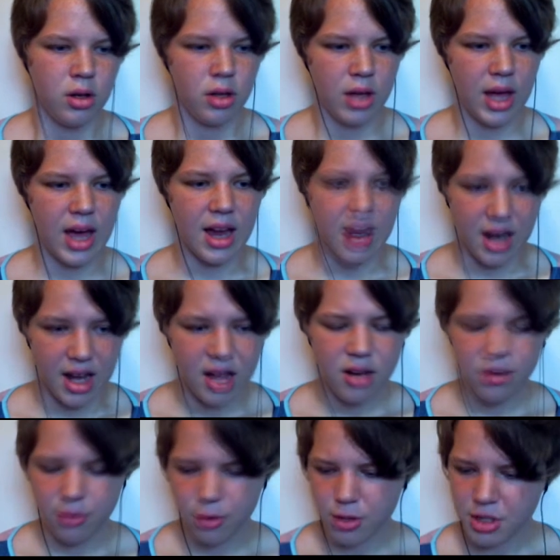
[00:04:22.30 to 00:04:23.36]
Yeah, 9,
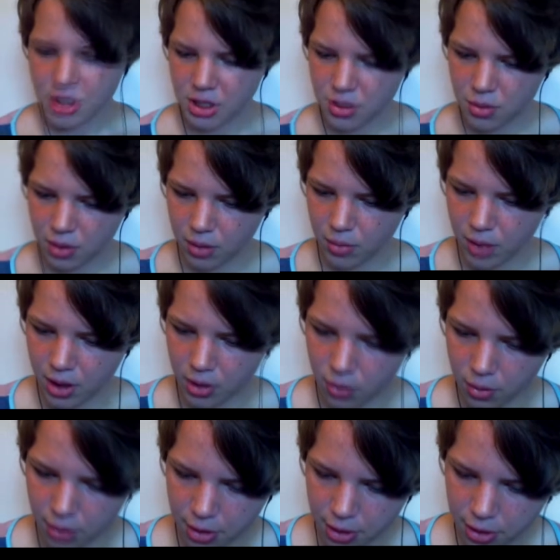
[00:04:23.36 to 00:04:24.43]
14, 21,
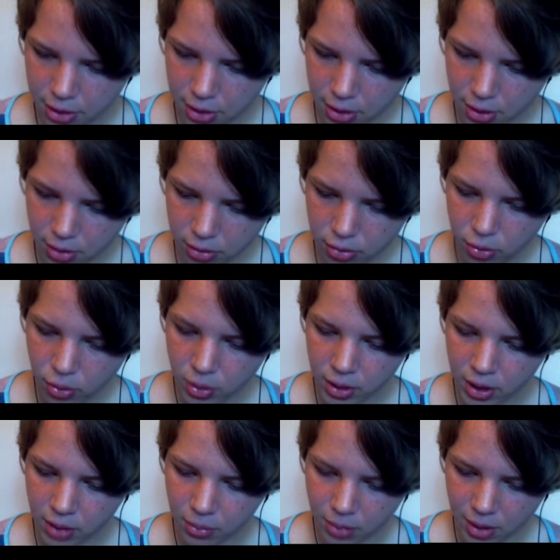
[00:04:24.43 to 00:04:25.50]
or
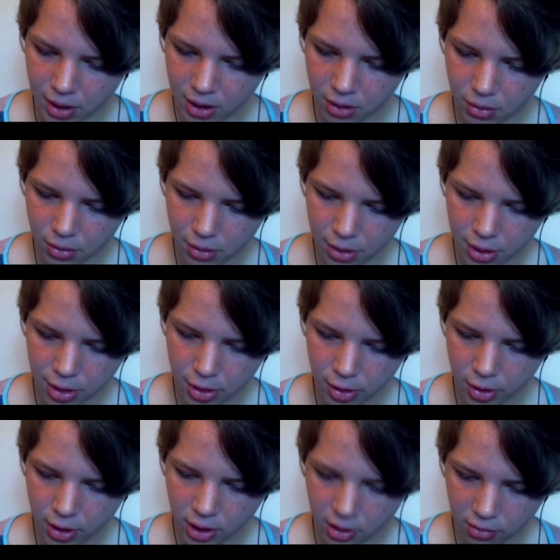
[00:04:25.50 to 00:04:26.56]
21, or
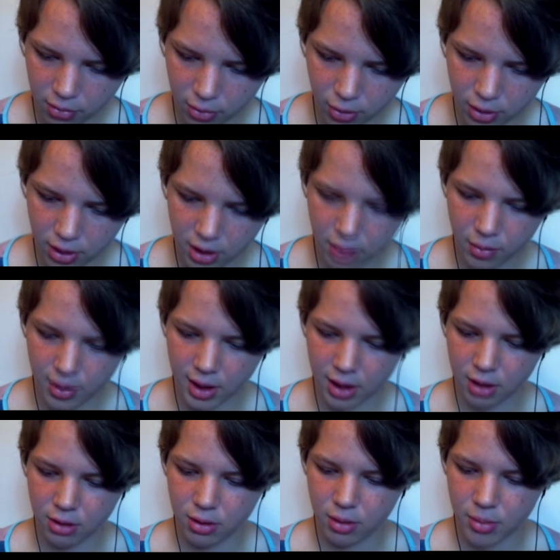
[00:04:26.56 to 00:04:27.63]
34. There we
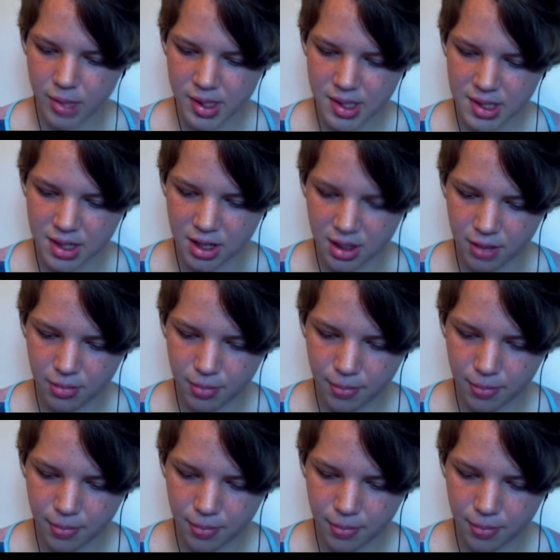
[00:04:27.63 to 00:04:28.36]
go, I messed it up.